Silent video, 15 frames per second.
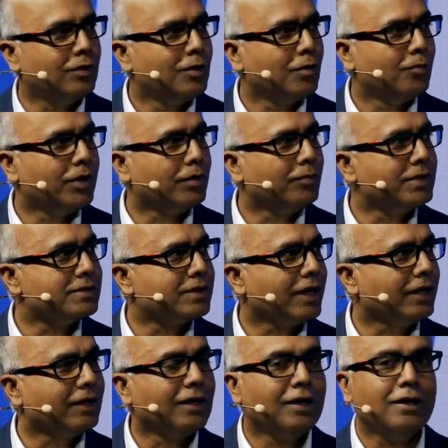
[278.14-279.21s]
Big mistake.
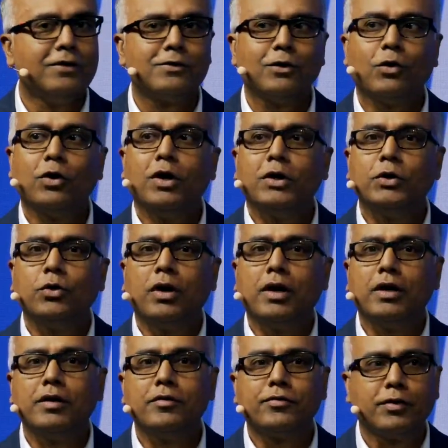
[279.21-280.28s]
So you
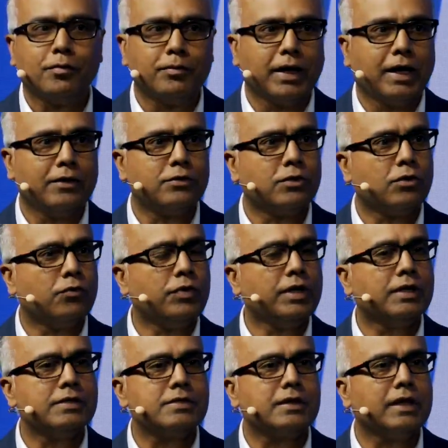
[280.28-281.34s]
learn from that. So we
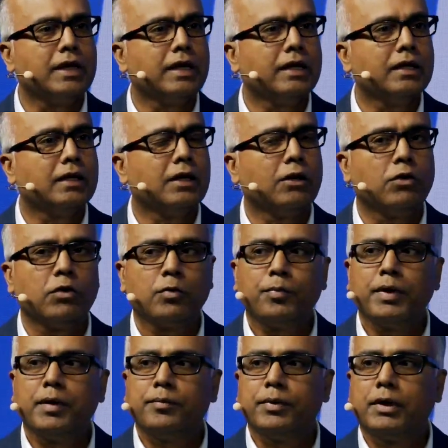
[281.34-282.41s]
are seeing a lot of
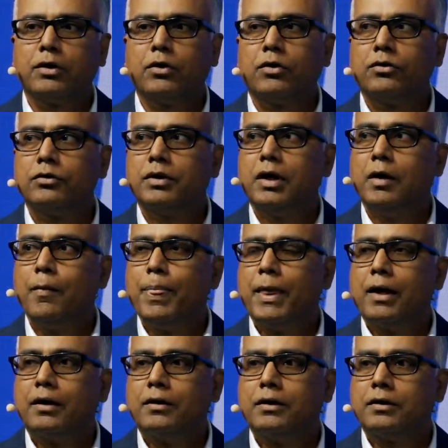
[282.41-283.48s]
people on
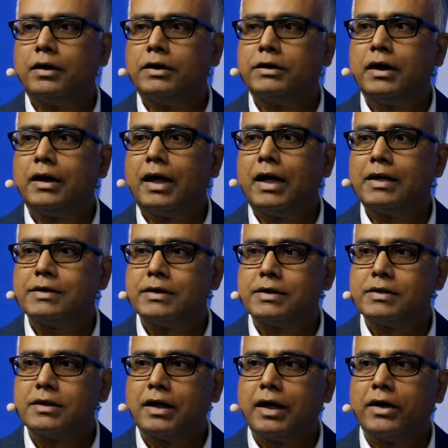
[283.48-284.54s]
the traditional asset
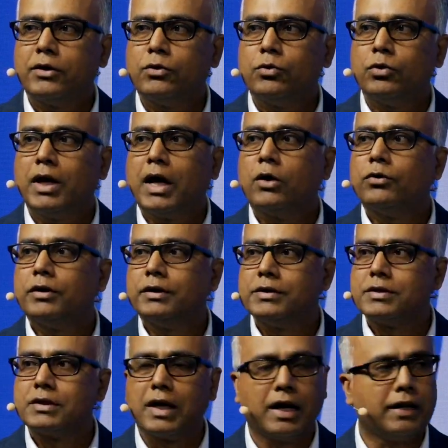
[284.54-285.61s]
side who now
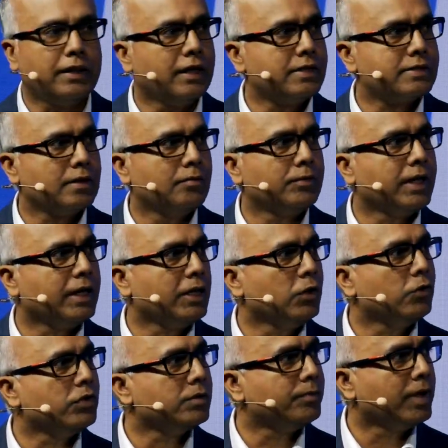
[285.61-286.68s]
understand that something
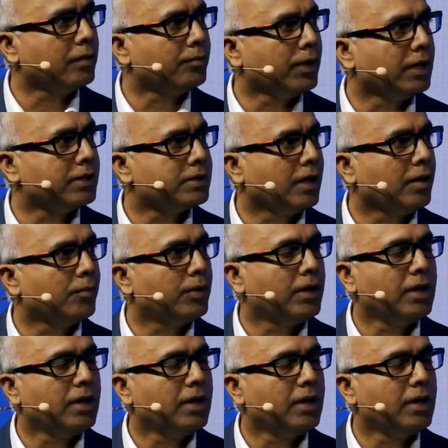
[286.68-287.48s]
new is being built up,